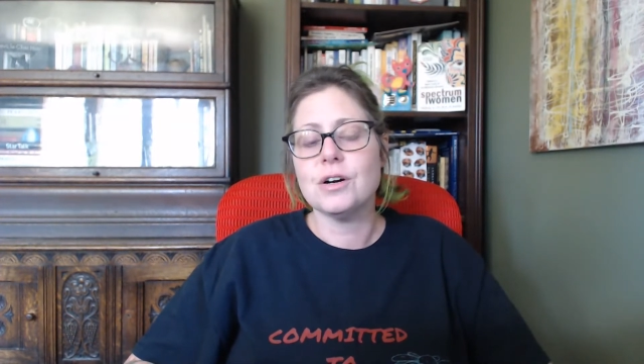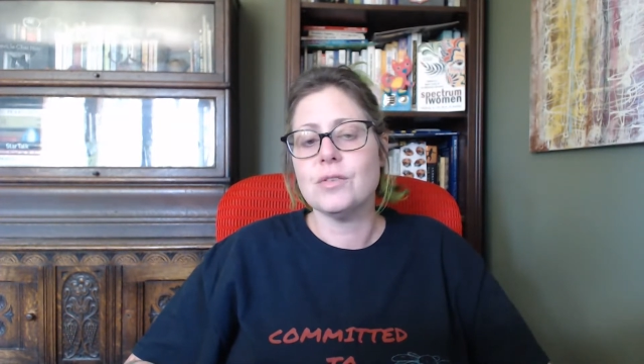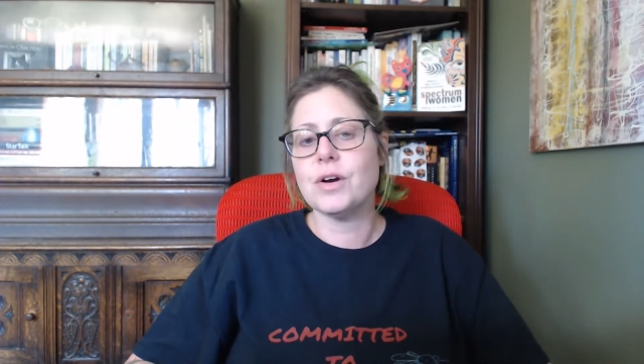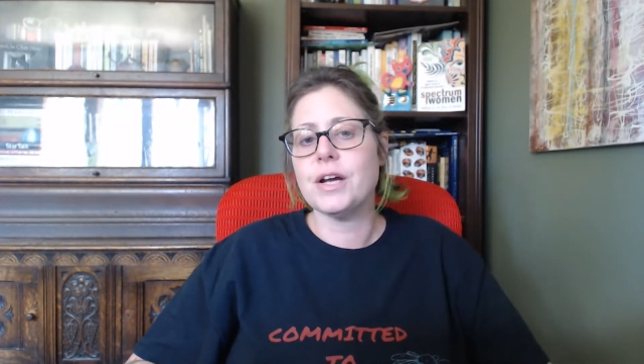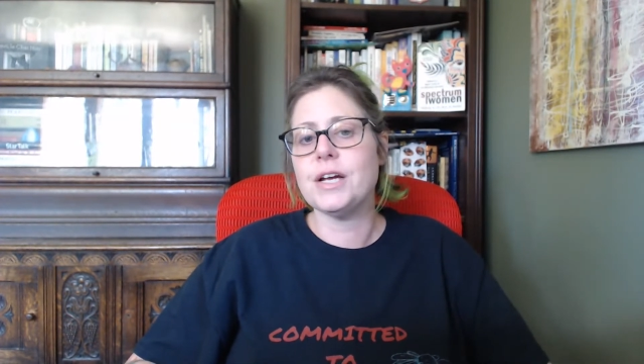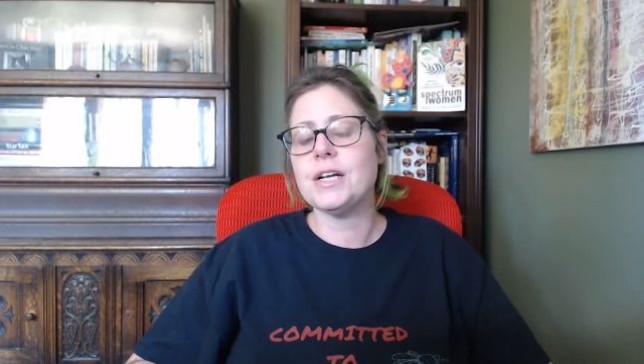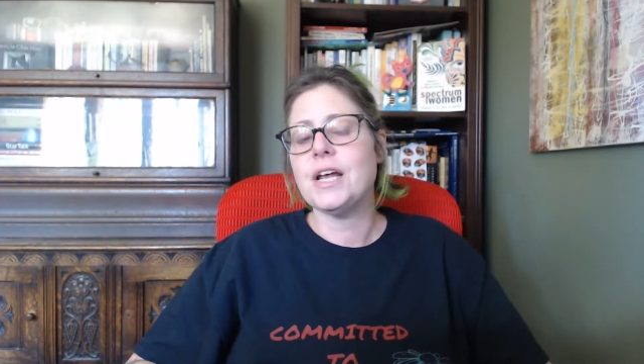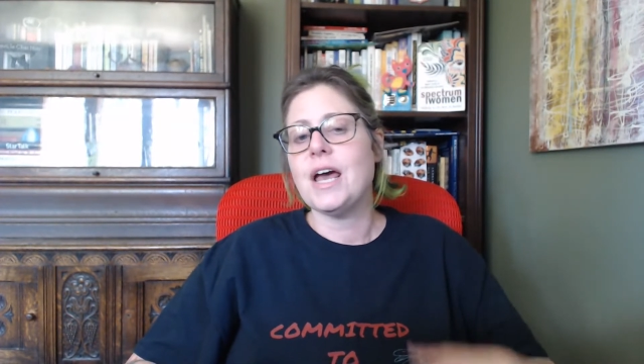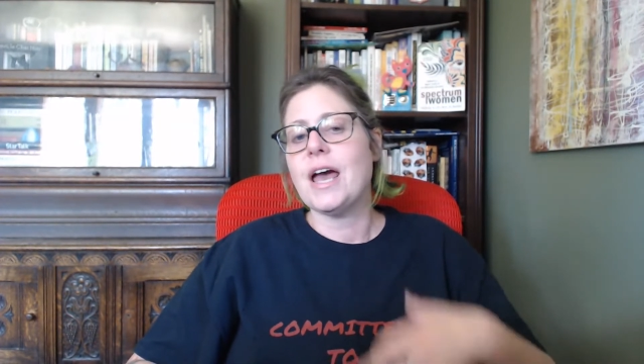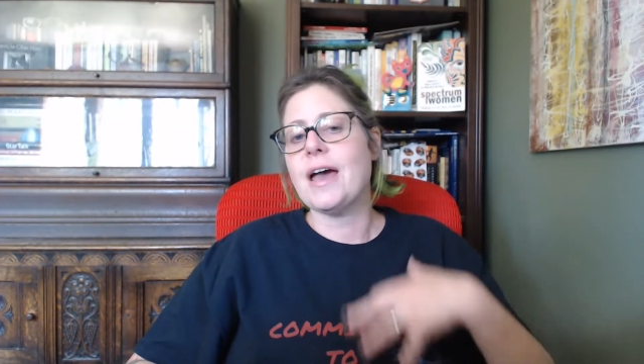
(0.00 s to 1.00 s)
right?
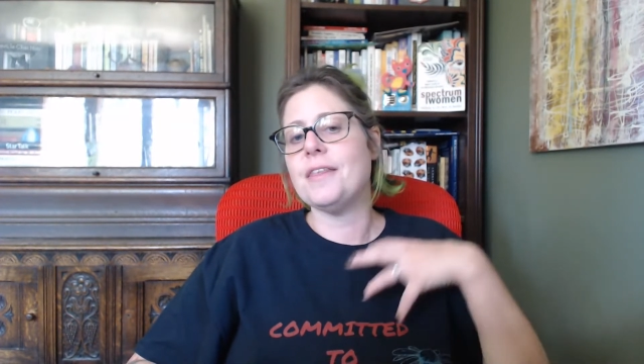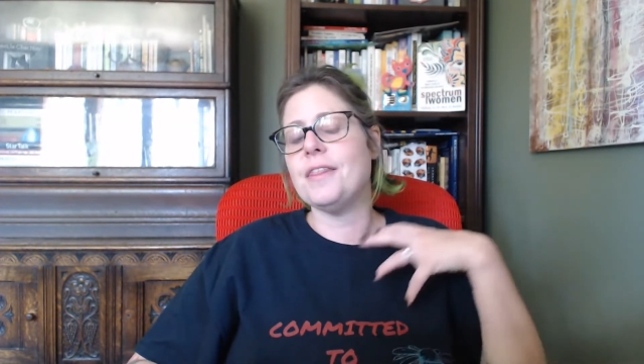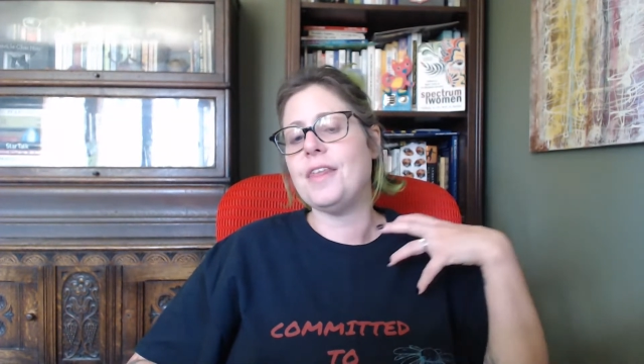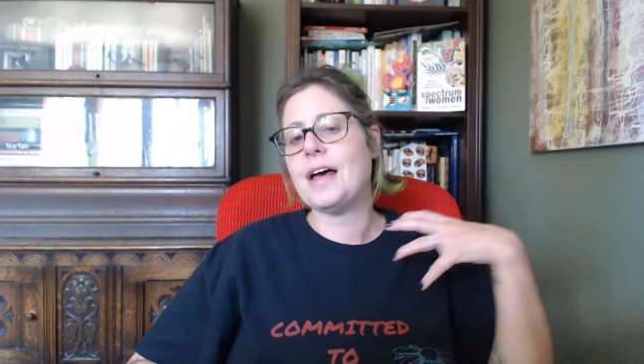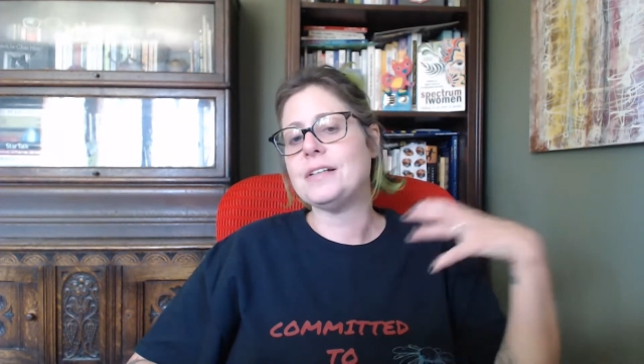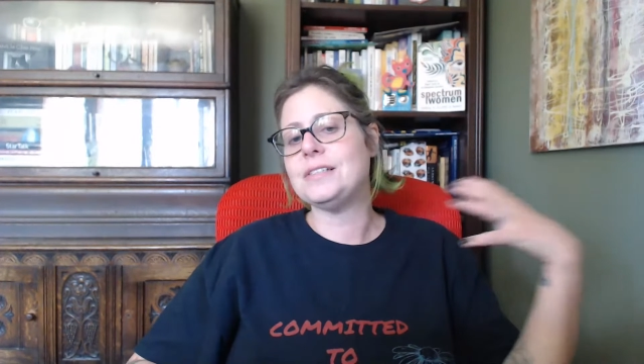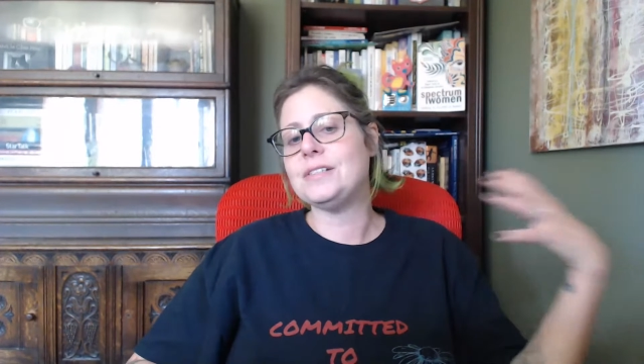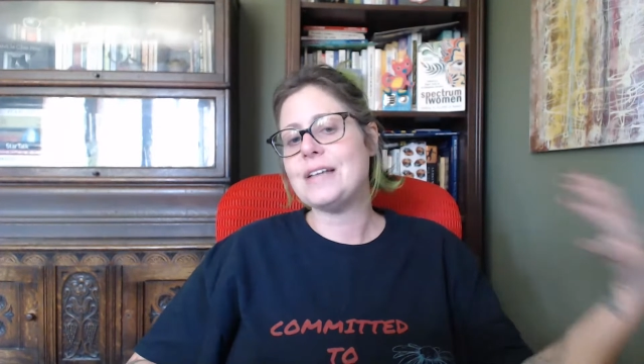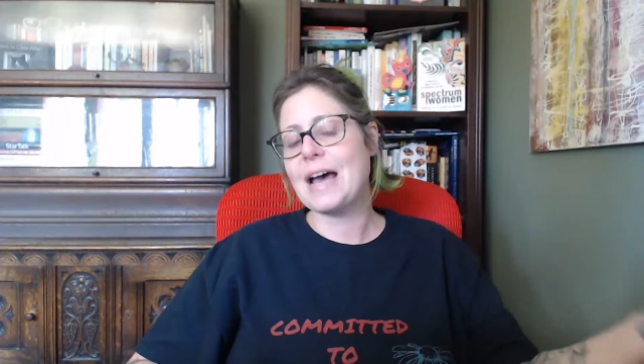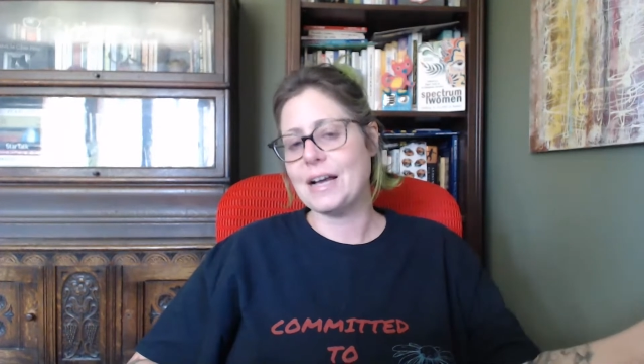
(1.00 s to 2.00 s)
And that
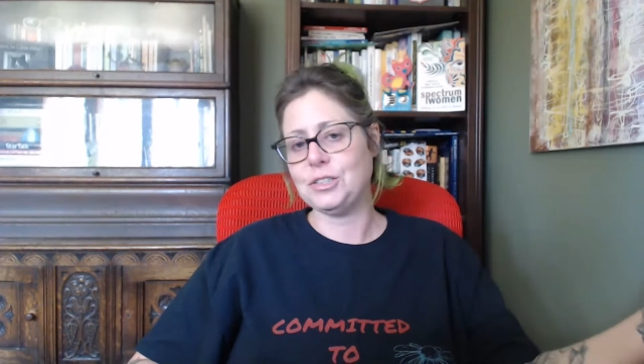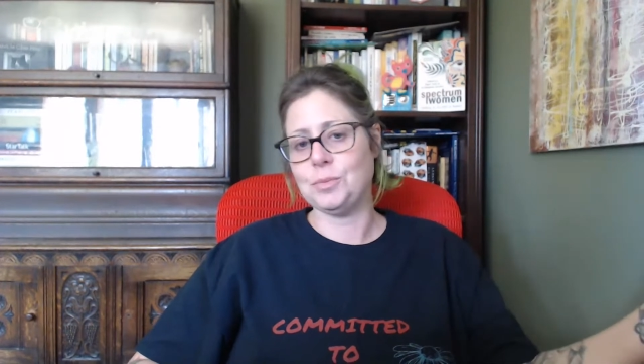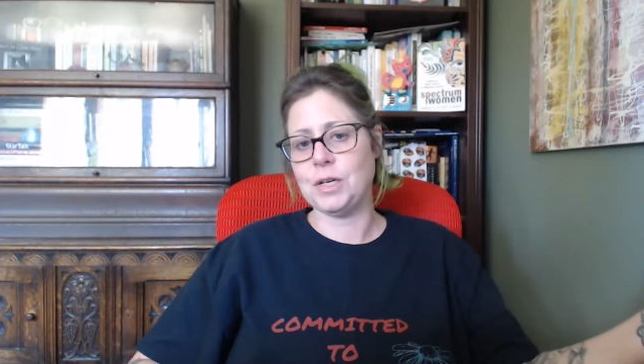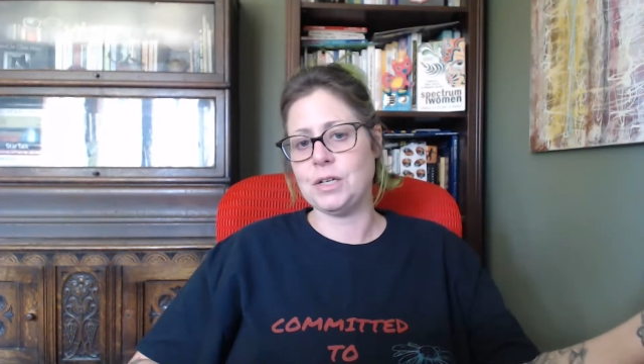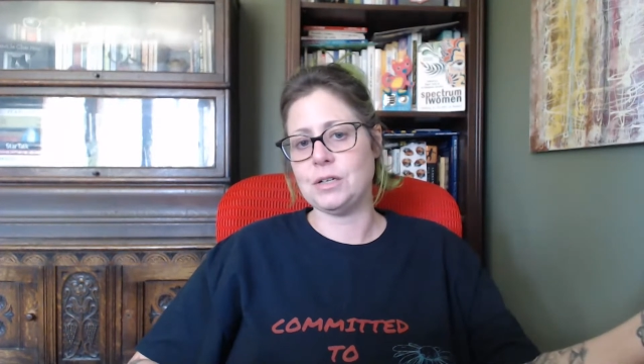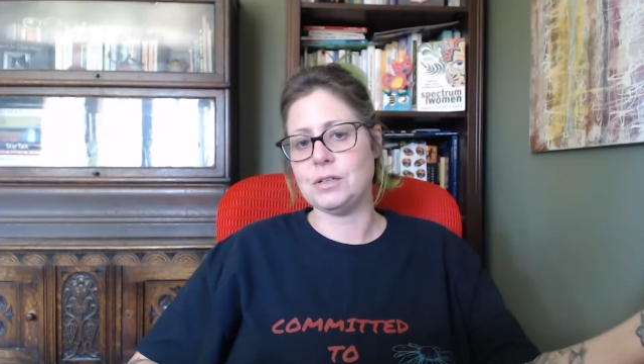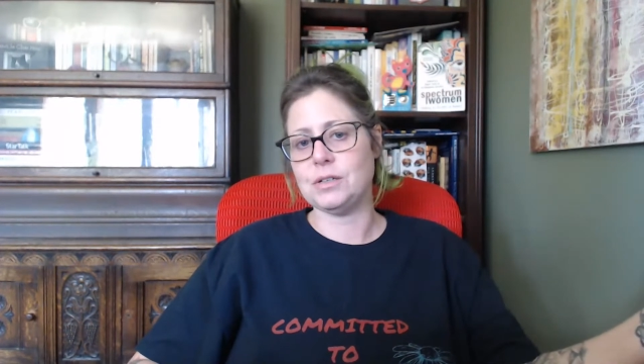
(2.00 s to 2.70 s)
detachment